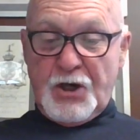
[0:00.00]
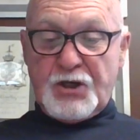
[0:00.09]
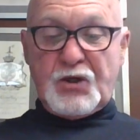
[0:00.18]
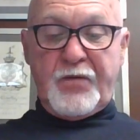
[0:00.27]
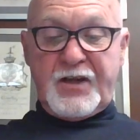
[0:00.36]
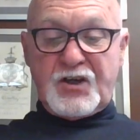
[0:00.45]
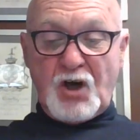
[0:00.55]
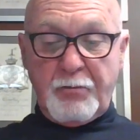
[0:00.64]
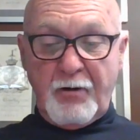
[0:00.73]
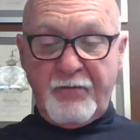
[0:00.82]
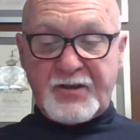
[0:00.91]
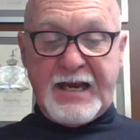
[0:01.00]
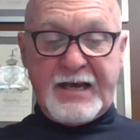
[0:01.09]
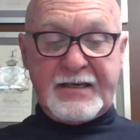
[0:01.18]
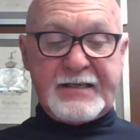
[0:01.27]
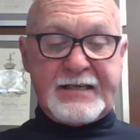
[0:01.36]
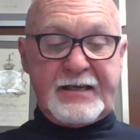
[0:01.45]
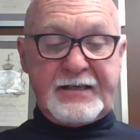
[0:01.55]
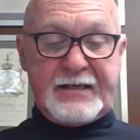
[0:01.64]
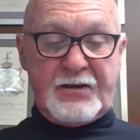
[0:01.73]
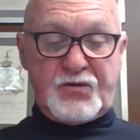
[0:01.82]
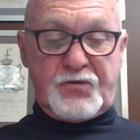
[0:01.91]
So they chop off his head and send it
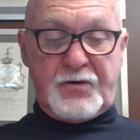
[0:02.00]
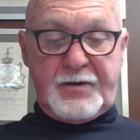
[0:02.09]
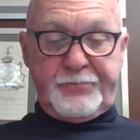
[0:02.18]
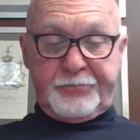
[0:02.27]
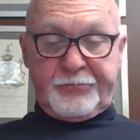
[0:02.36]
downstream.